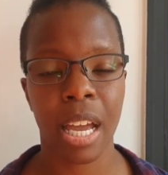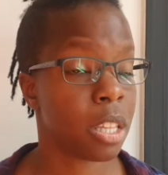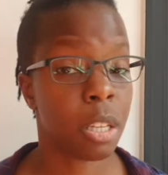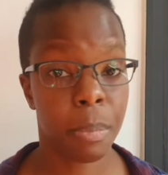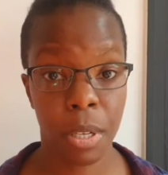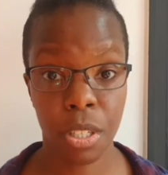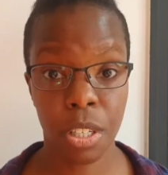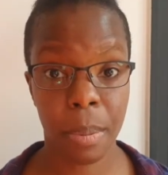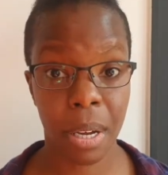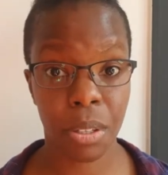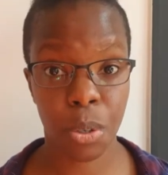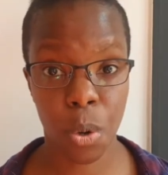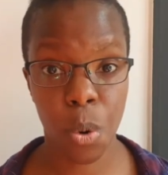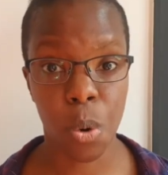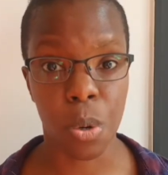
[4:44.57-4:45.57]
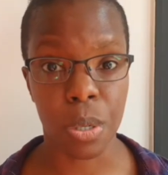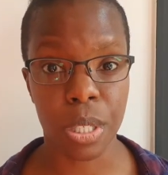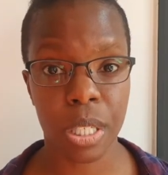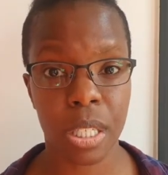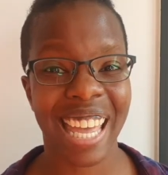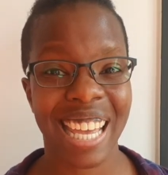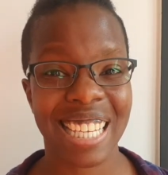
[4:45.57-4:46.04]
The beauty about the
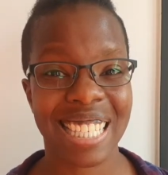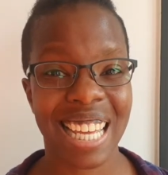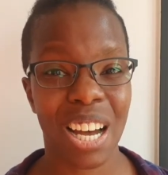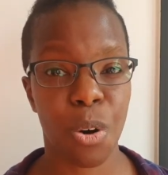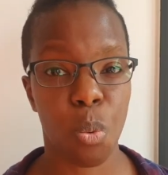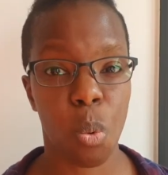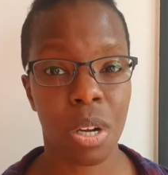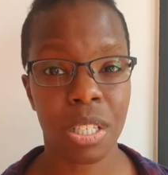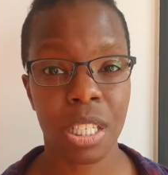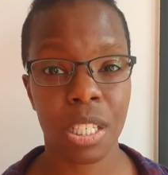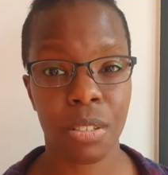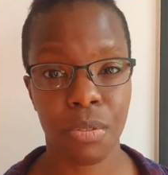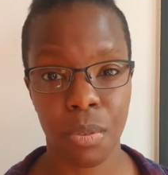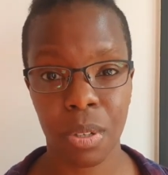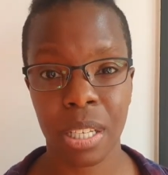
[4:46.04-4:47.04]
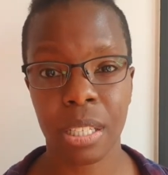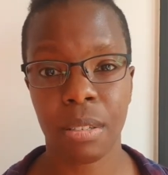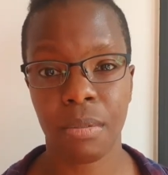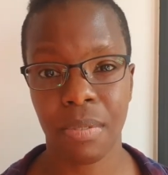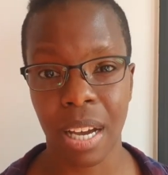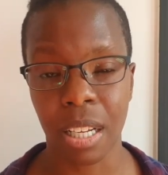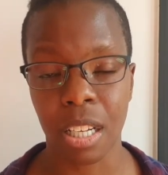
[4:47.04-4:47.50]
course is that once it's fully
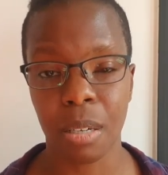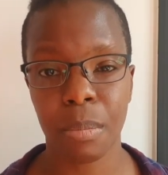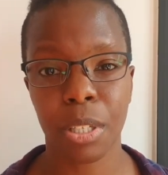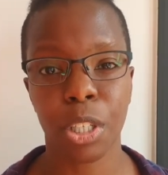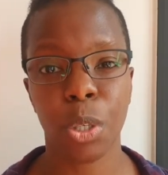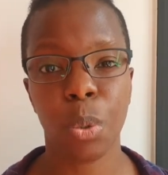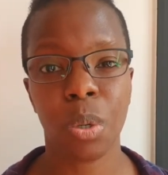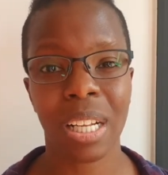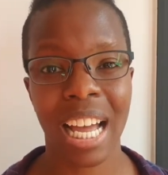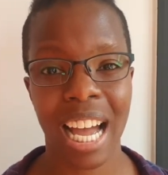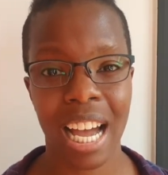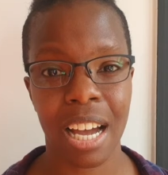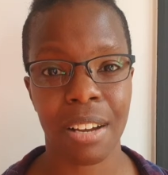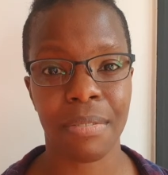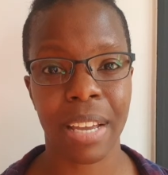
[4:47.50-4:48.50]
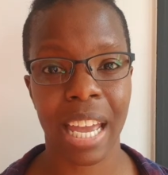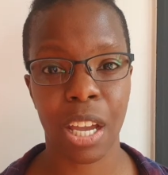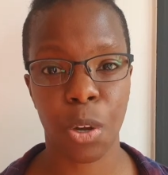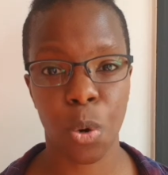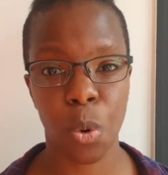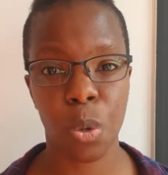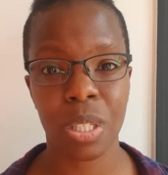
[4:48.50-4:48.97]
developed, you will have a
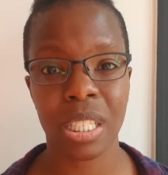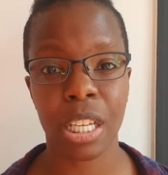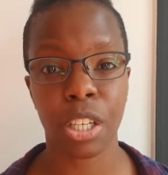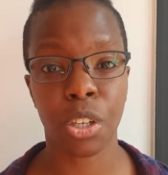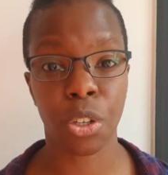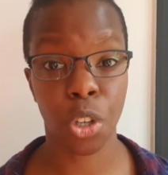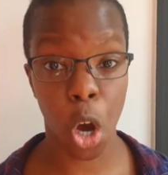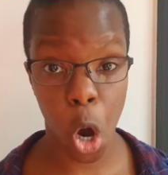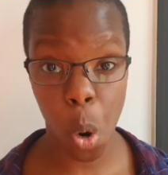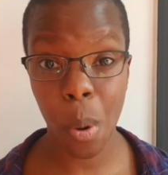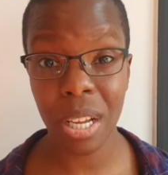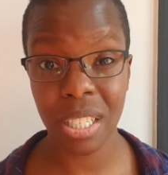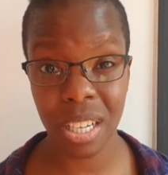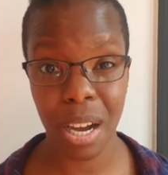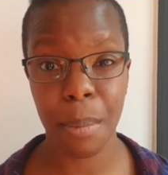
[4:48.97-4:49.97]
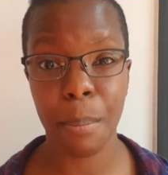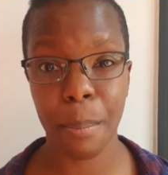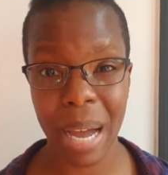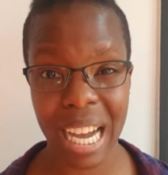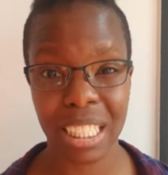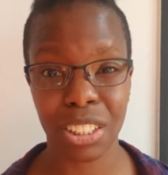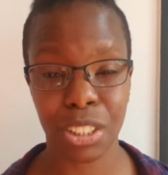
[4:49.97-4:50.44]
course that you can always come
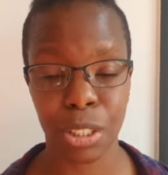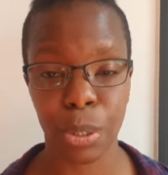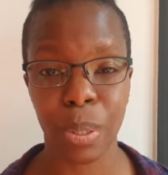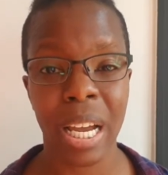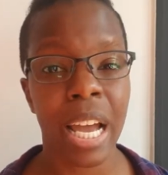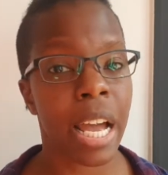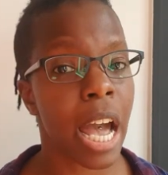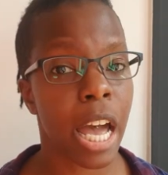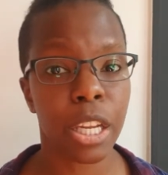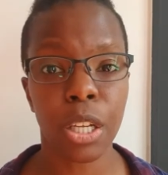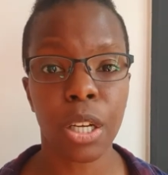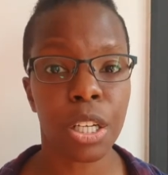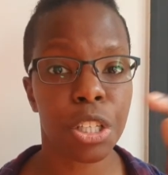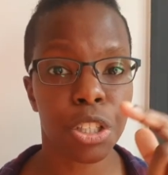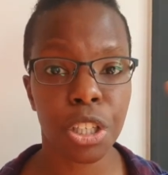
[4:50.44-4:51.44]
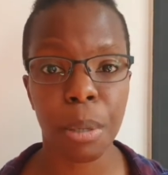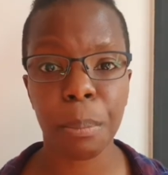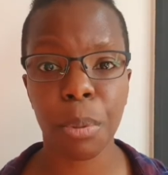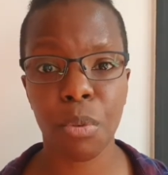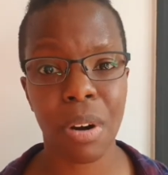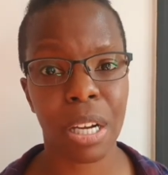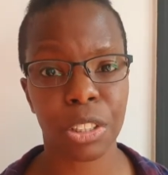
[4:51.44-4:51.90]
back to, and you can jump
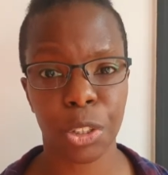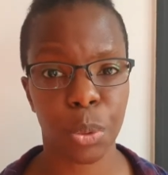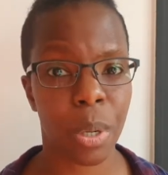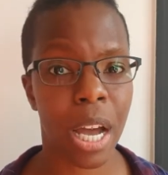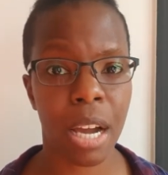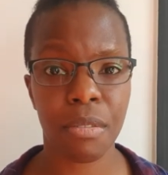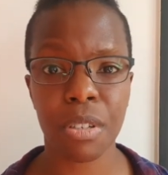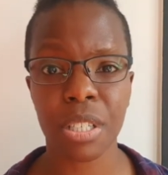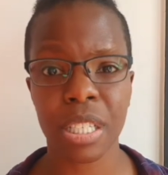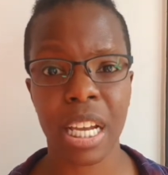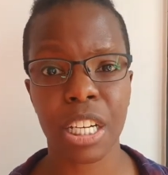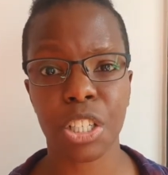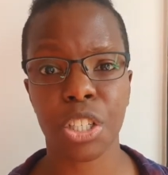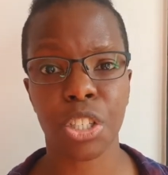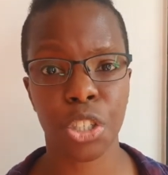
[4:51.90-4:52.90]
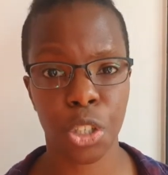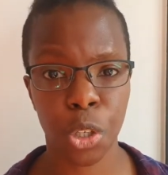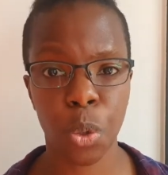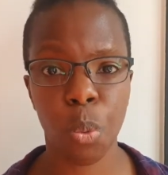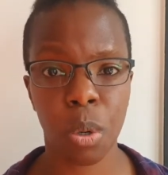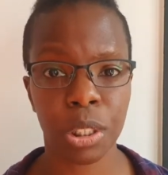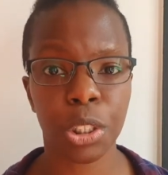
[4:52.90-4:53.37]
around to whatever sections
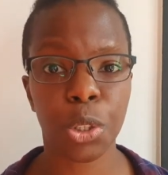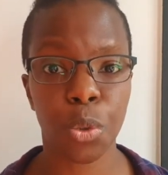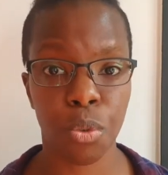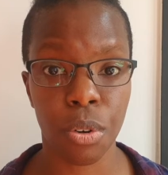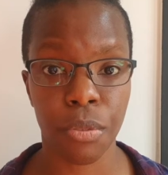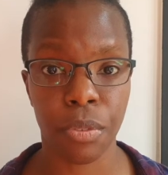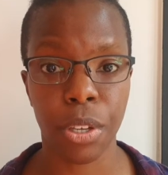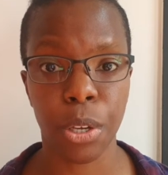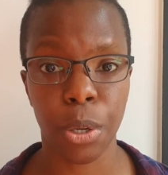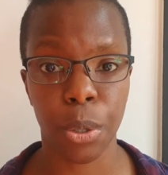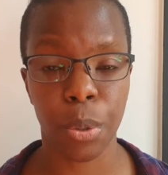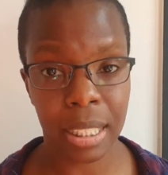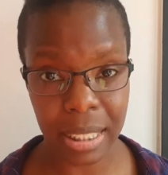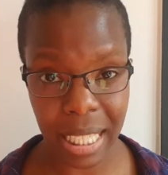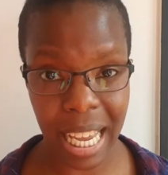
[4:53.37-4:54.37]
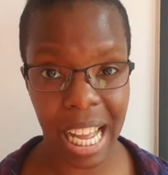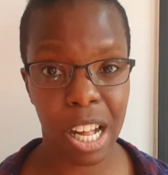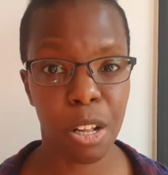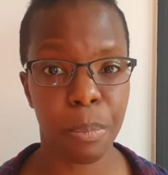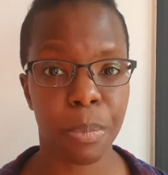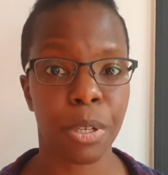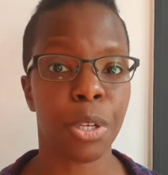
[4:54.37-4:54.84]
you want to review to
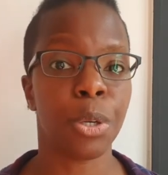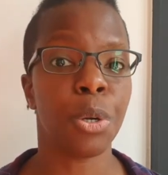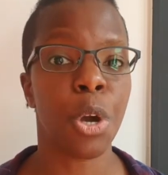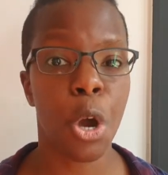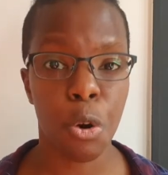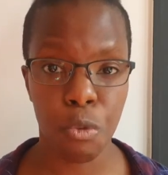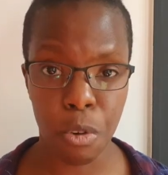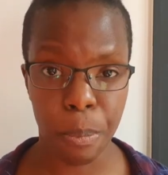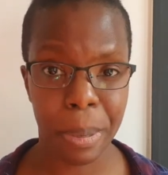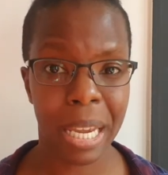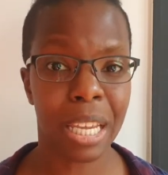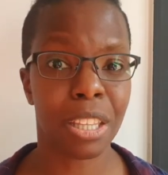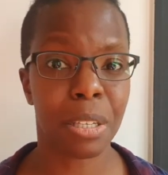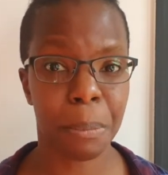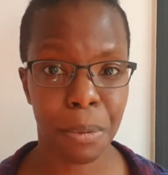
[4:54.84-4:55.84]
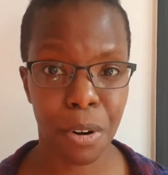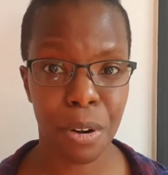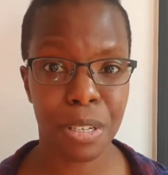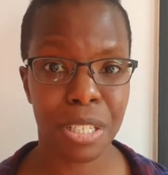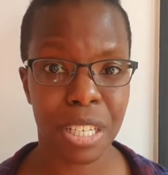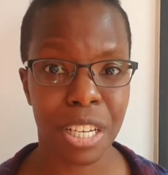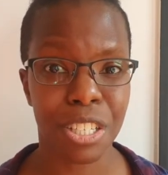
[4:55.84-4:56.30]
help you repeat the
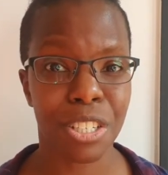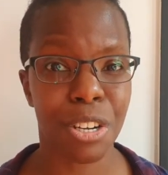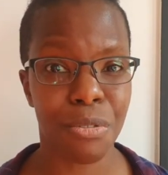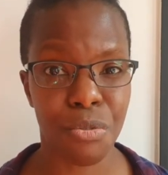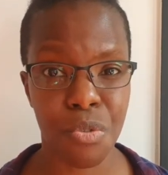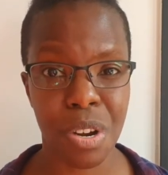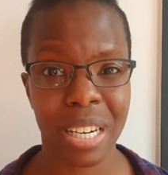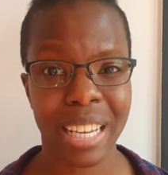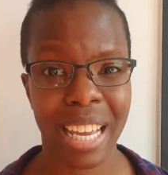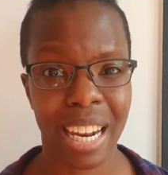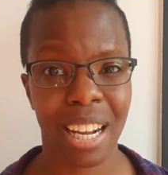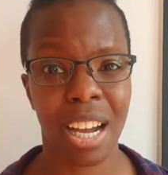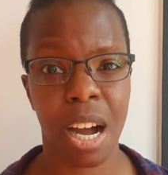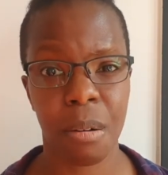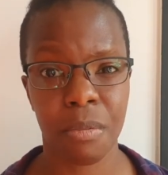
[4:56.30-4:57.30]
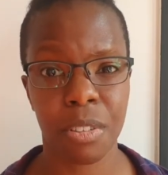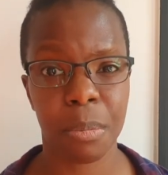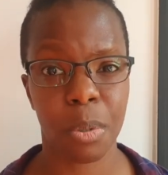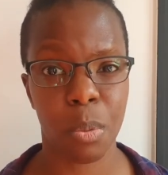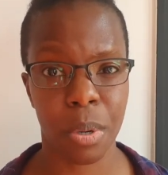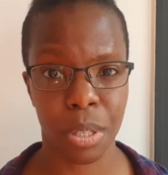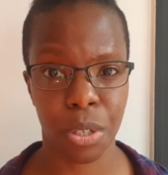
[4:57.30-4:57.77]
process of really getting
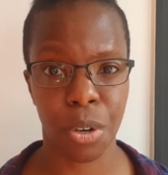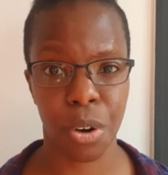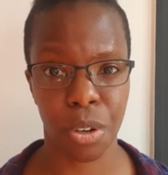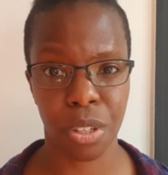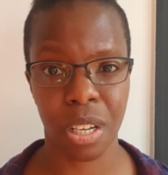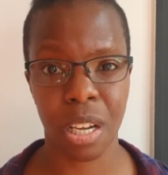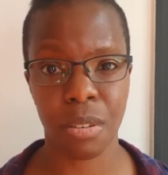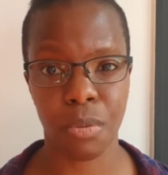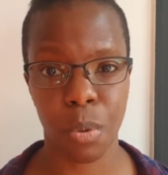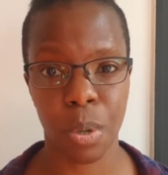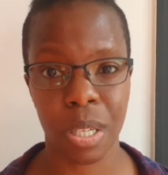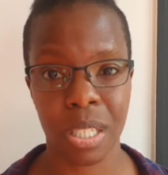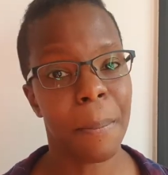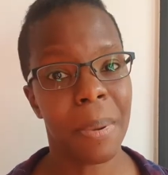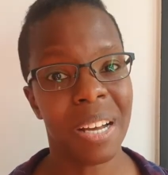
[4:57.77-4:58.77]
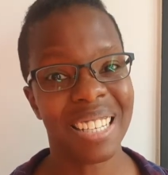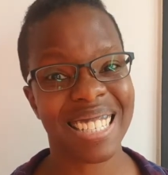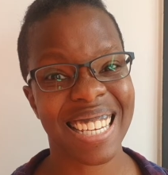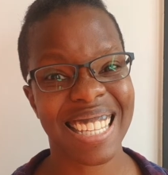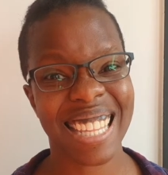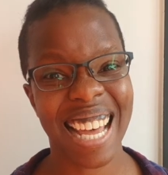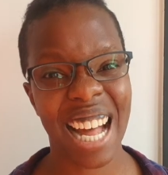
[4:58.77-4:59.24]
comfortable with your online voice. But
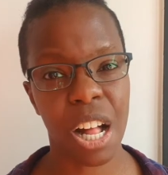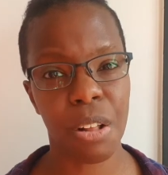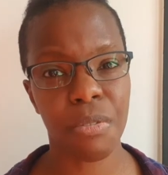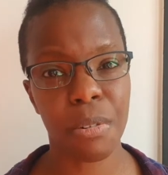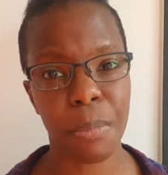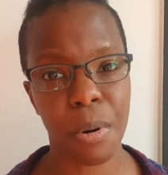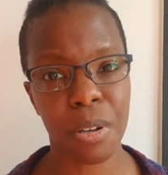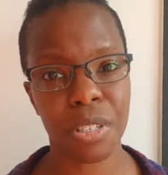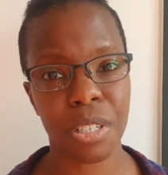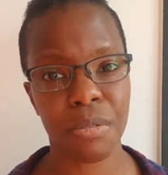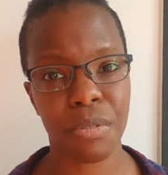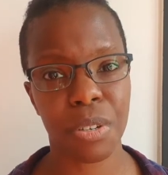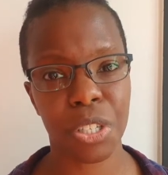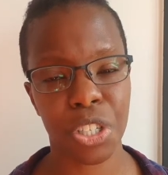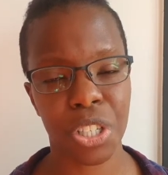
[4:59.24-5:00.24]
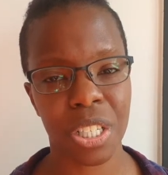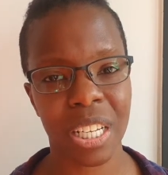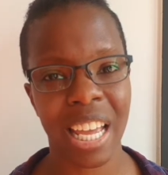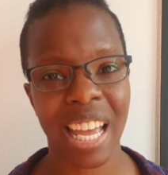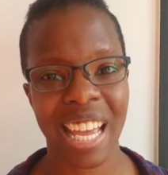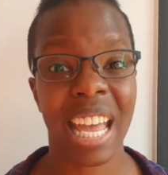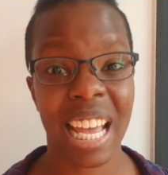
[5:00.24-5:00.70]
the Alpha Posse
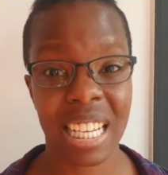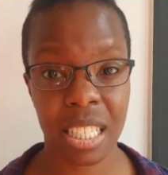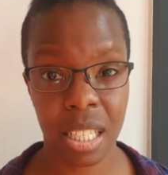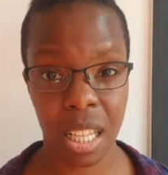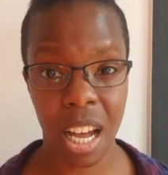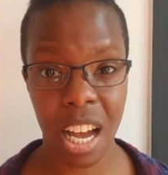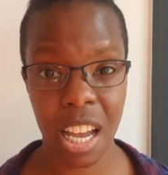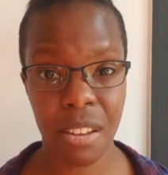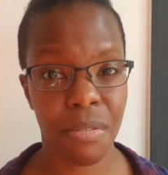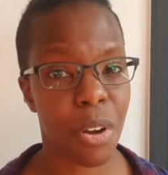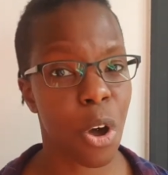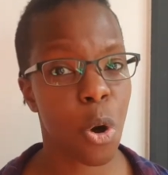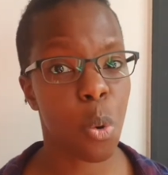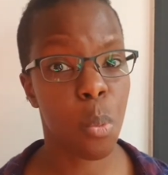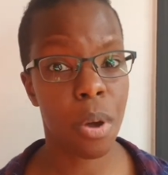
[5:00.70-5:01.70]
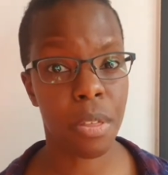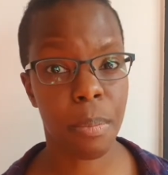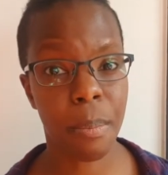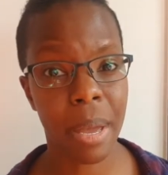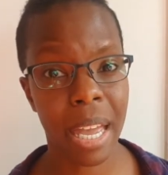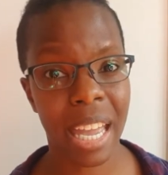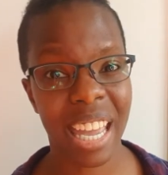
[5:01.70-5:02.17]
version is live with
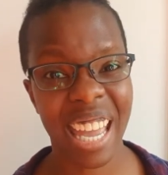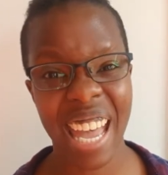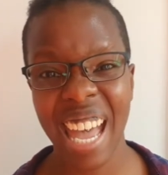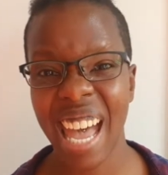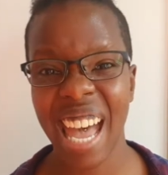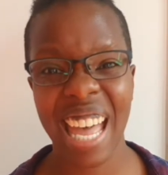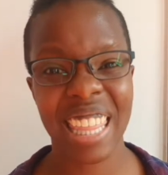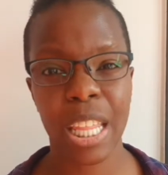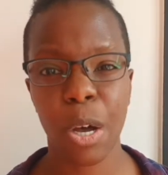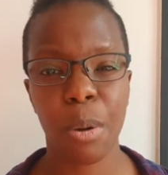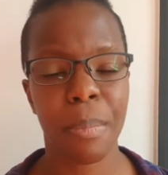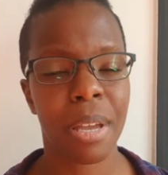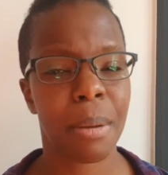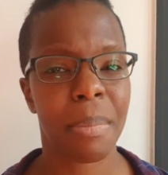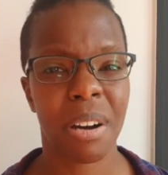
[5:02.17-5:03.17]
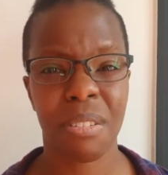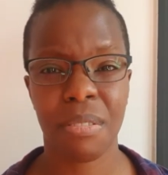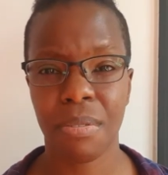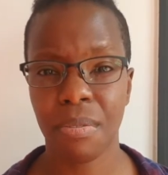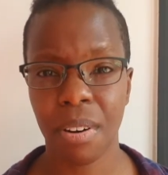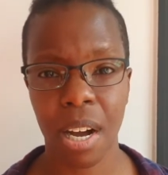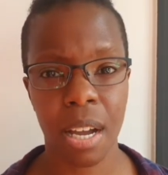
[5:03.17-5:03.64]
me, and there'll be about
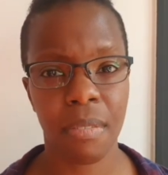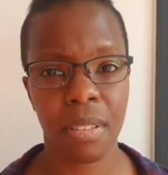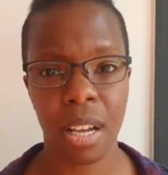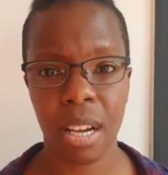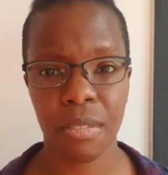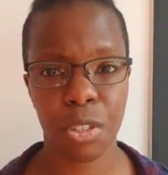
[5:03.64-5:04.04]
5 live